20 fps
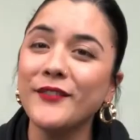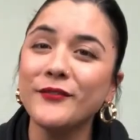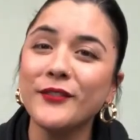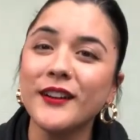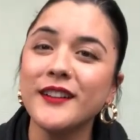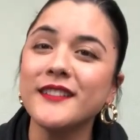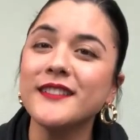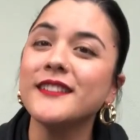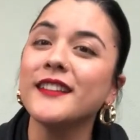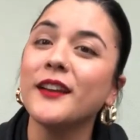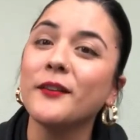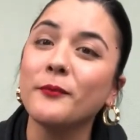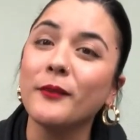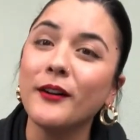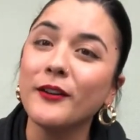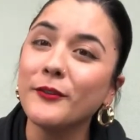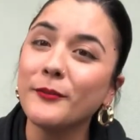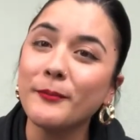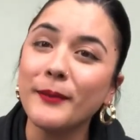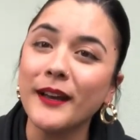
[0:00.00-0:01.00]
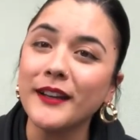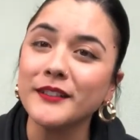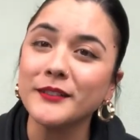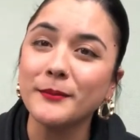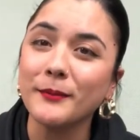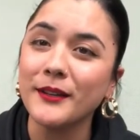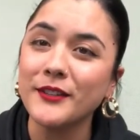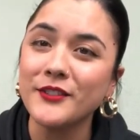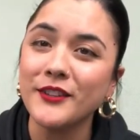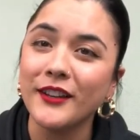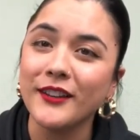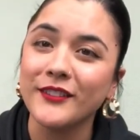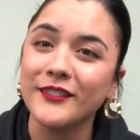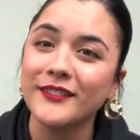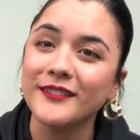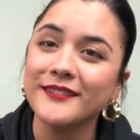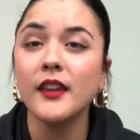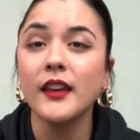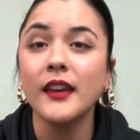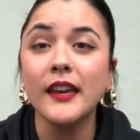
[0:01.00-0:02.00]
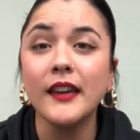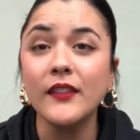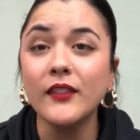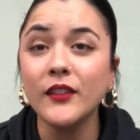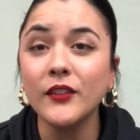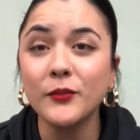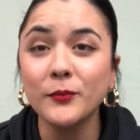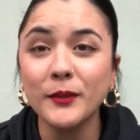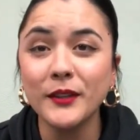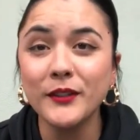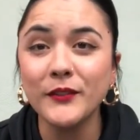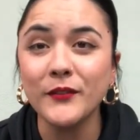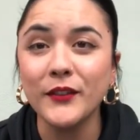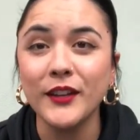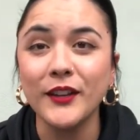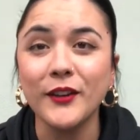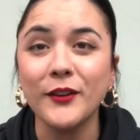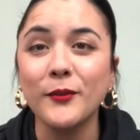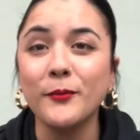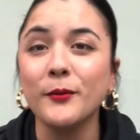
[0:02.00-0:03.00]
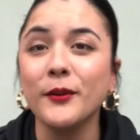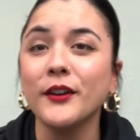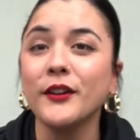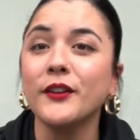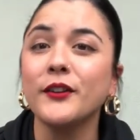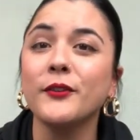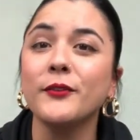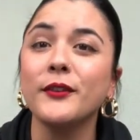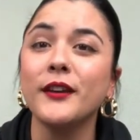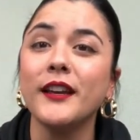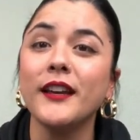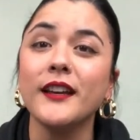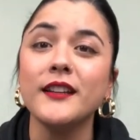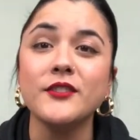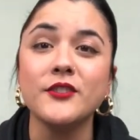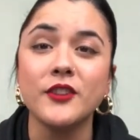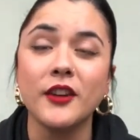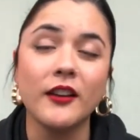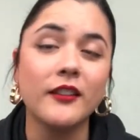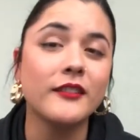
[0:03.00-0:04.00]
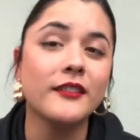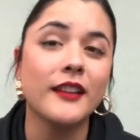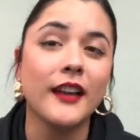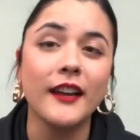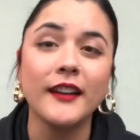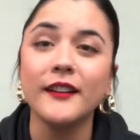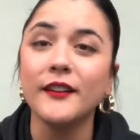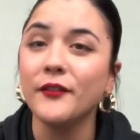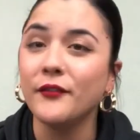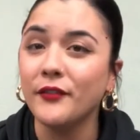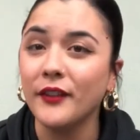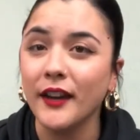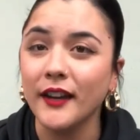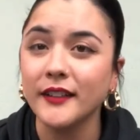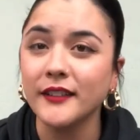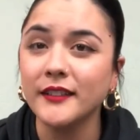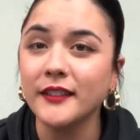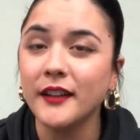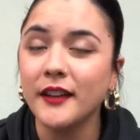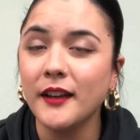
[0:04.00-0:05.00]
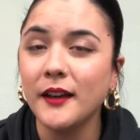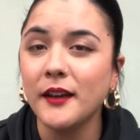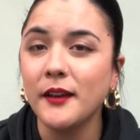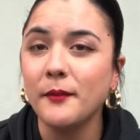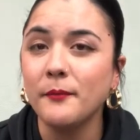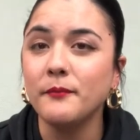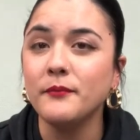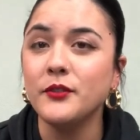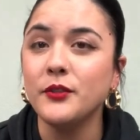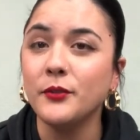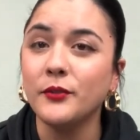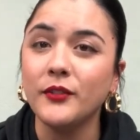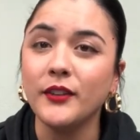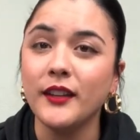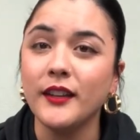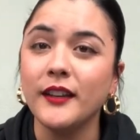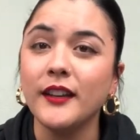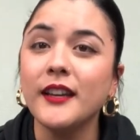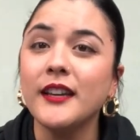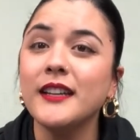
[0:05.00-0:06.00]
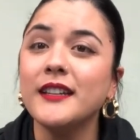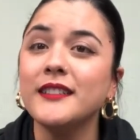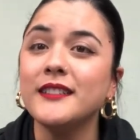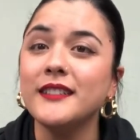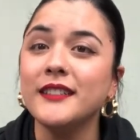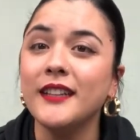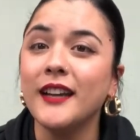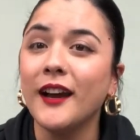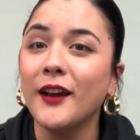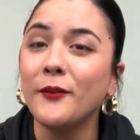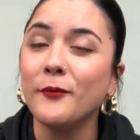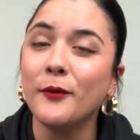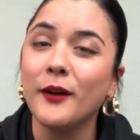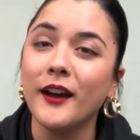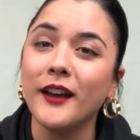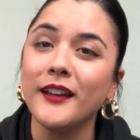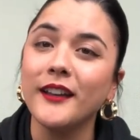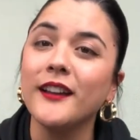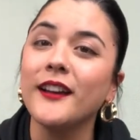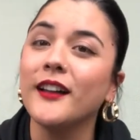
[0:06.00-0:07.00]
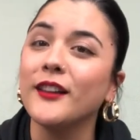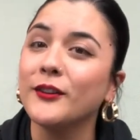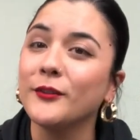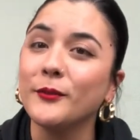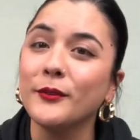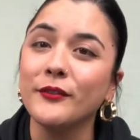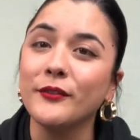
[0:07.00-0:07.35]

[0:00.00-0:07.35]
Hi friends and welcome back to my channel. In this week's video, we're gonna create a gel light effect using DIY color